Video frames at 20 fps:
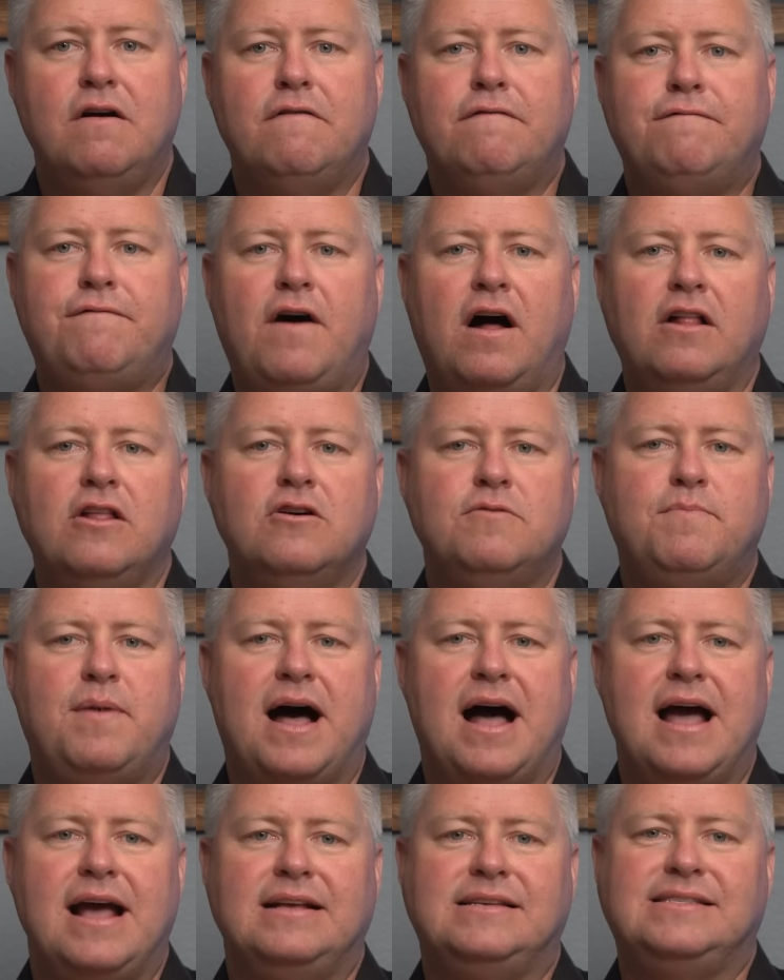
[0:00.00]
followed
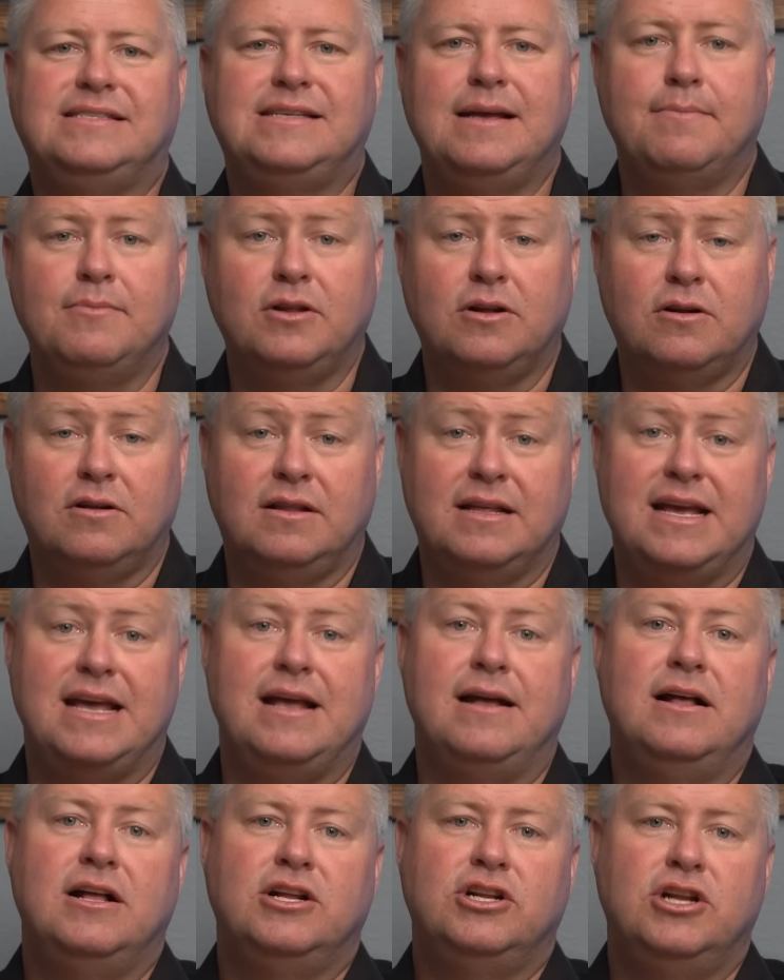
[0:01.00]
by similarly